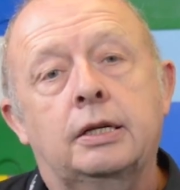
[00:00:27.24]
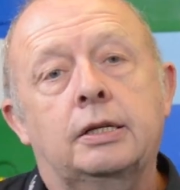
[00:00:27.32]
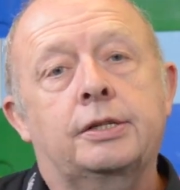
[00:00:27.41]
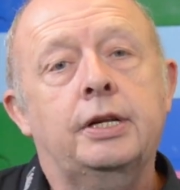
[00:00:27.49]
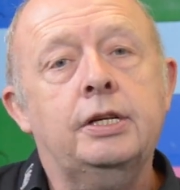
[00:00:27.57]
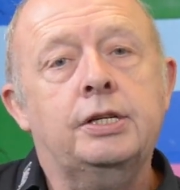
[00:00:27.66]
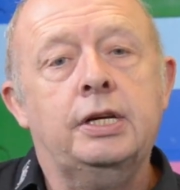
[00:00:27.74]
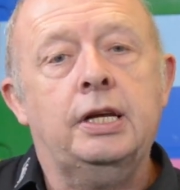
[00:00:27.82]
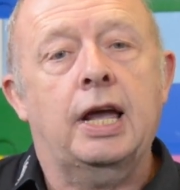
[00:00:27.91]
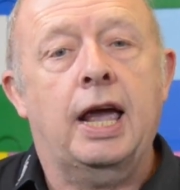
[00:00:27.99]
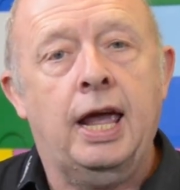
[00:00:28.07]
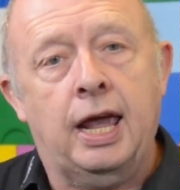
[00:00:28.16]

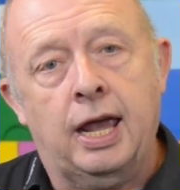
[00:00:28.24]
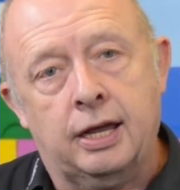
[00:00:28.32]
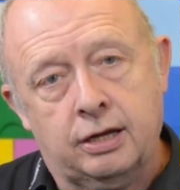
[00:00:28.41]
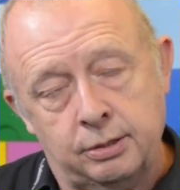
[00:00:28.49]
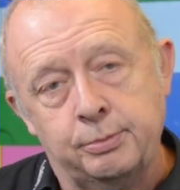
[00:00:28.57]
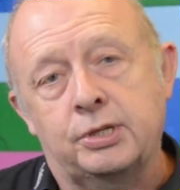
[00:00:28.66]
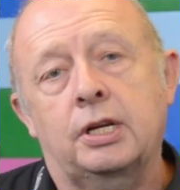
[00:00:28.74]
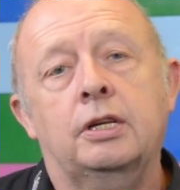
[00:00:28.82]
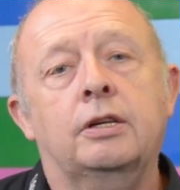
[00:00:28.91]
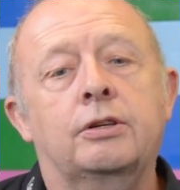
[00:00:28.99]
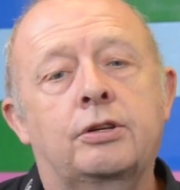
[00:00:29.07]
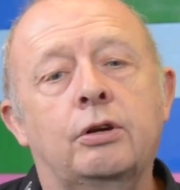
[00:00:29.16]
Cinegy Air comes
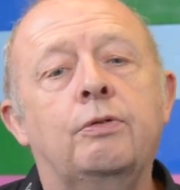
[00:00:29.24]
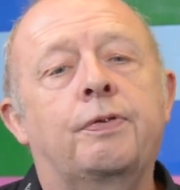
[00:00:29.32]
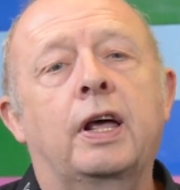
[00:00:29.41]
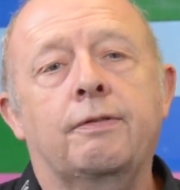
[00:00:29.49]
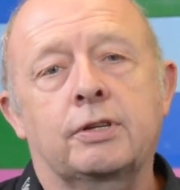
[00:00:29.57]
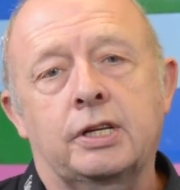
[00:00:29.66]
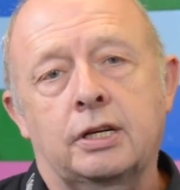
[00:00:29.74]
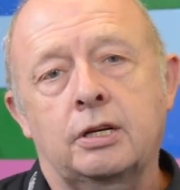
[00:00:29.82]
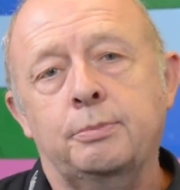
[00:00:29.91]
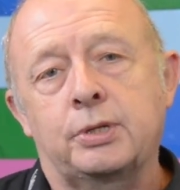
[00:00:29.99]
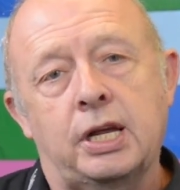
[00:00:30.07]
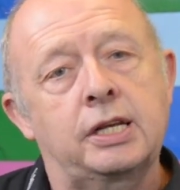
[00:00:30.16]
in two flavors. It
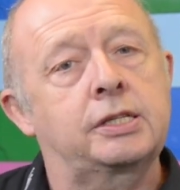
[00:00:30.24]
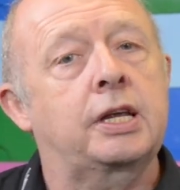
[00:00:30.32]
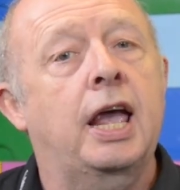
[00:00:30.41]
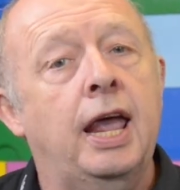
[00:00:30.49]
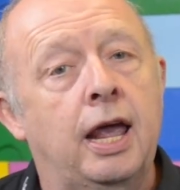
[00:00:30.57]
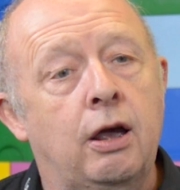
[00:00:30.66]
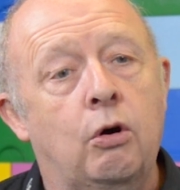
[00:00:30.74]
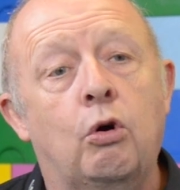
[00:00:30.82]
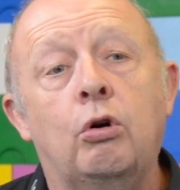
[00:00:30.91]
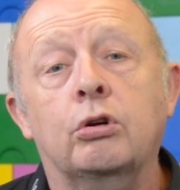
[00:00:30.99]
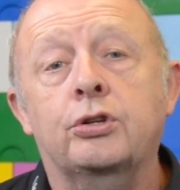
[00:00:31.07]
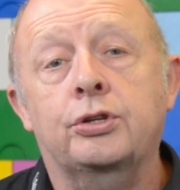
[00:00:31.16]
comes as Air
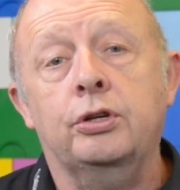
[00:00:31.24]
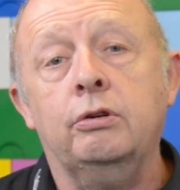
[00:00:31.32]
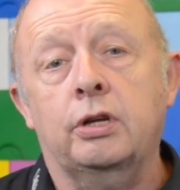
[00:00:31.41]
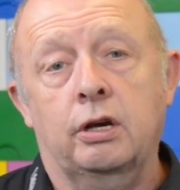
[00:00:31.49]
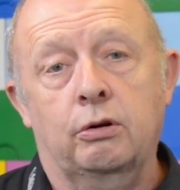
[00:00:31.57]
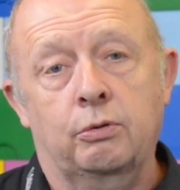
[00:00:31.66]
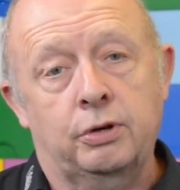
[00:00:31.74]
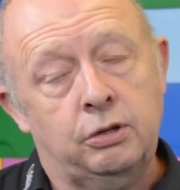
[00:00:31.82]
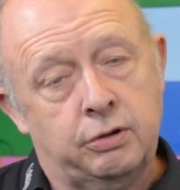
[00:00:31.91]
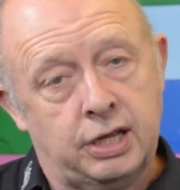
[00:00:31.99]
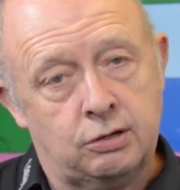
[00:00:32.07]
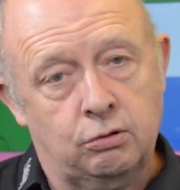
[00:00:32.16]
or Studio, and
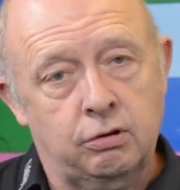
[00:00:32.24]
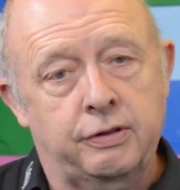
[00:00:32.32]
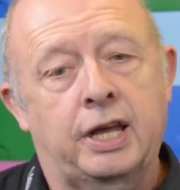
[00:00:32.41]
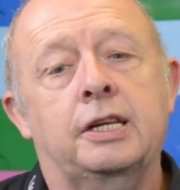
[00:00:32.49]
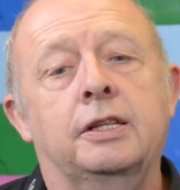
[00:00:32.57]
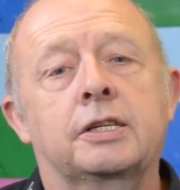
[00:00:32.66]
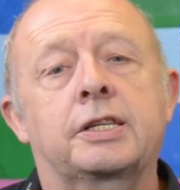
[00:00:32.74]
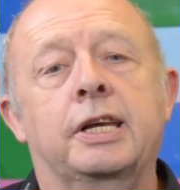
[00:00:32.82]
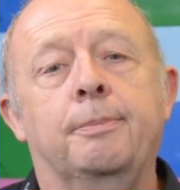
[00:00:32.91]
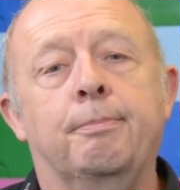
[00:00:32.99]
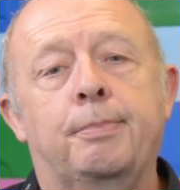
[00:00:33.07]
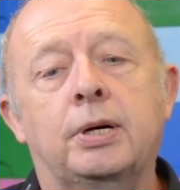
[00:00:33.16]
you get all of that in the
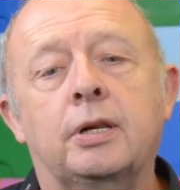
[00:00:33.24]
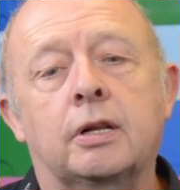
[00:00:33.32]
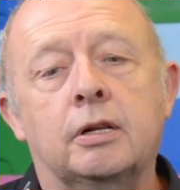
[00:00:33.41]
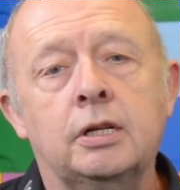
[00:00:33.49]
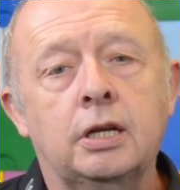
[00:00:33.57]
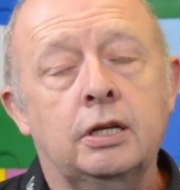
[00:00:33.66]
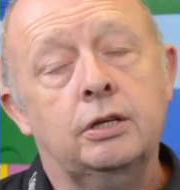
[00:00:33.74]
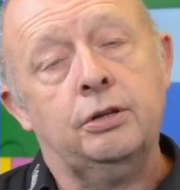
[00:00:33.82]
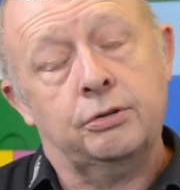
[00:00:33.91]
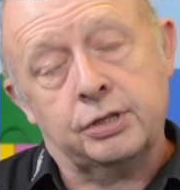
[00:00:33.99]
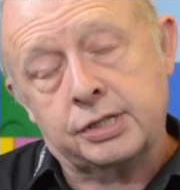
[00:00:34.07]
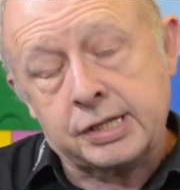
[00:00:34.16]
same bundle.
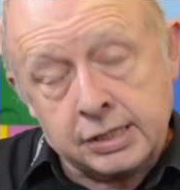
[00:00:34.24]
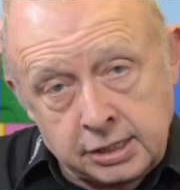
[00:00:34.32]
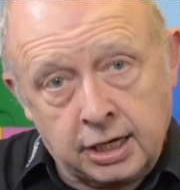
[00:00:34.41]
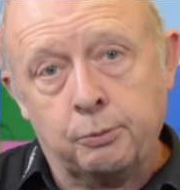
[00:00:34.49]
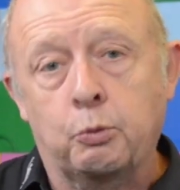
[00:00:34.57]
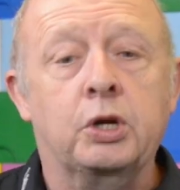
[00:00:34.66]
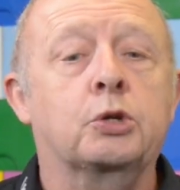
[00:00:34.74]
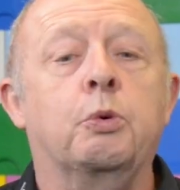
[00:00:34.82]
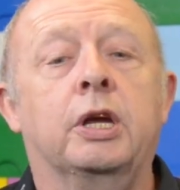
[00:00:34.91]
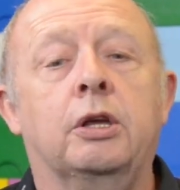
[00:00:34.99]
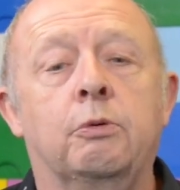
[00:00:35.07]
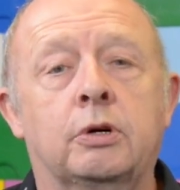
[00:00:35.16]
You just decide which
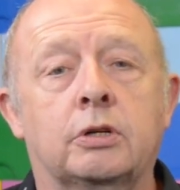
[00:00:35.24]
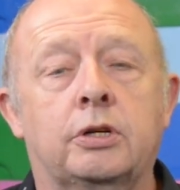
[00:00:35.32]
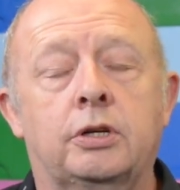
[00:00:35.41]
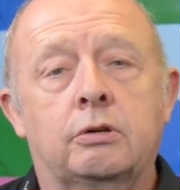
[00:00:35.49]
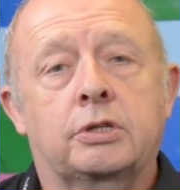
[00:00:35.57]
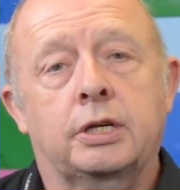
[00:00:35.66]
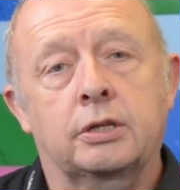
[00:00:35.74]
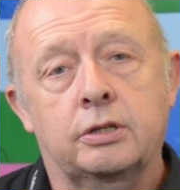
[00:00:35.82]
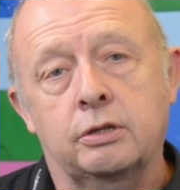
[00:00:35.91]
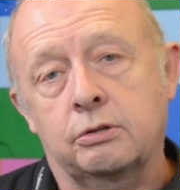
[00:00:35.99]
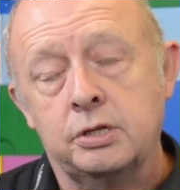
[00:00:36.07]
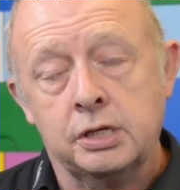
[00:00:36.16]
way you want to use it.
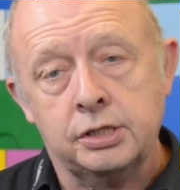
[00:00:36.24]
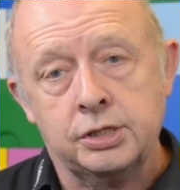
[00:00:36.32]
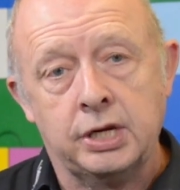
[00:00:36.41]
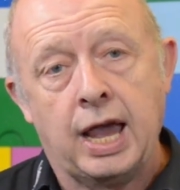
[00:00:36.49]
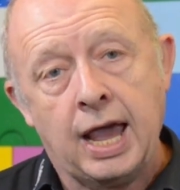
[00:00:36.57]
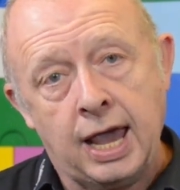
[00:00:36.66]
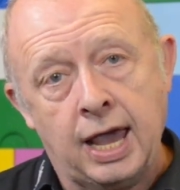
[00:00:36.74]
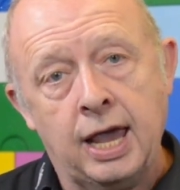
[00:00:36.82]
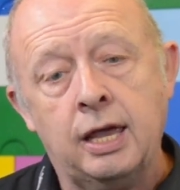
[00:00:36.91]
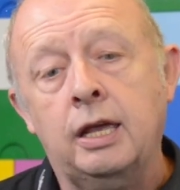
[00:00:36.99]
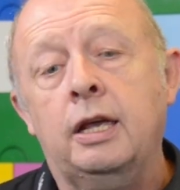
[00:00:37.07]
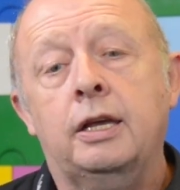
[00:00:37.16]
So Cinegy
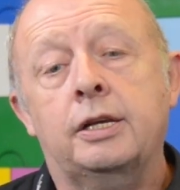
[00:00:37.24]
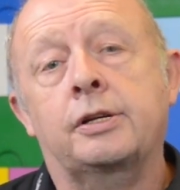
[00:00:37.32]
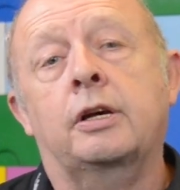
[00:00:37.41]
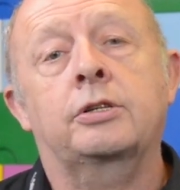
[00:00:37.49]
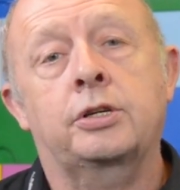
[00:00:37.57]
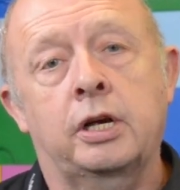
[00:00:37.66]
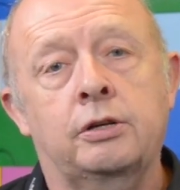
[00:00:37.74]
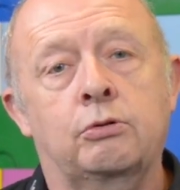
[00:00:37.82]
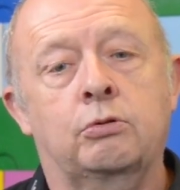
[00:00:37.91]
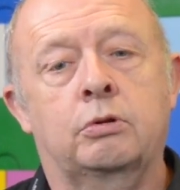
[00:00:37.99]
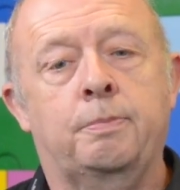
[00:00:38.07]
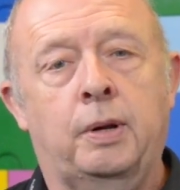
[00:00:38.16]
Air is our
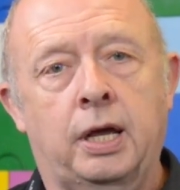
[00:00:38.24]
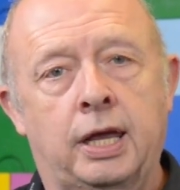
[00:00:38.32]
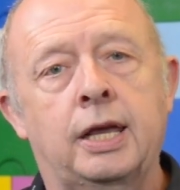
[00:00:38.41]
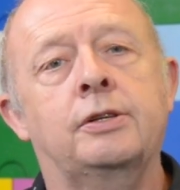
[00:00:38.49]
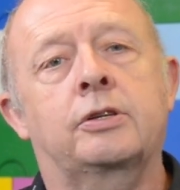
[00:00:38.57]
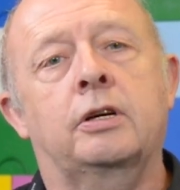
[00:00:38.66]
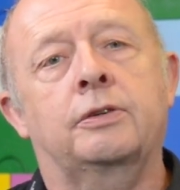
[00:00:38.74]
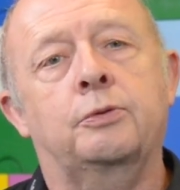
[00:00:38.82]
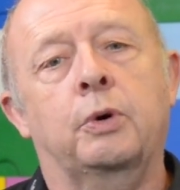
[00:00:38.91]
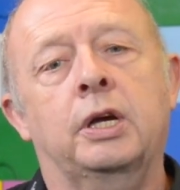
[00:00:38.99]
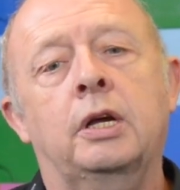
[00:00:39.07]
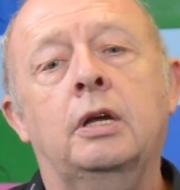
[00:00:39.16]
scheduled play-in
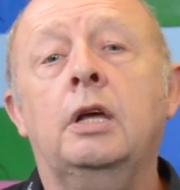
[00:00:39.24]
software.